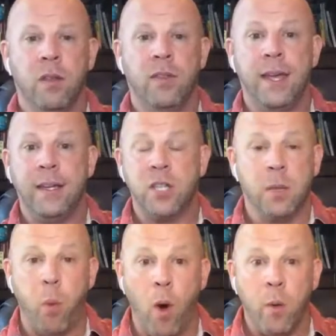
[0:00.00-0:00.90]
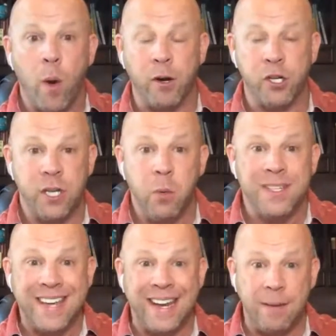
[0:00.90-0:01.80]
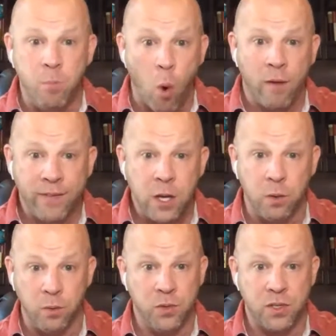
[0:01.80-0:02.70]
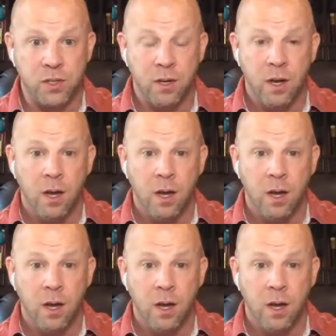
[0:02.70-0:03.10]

to the point where she was getting more views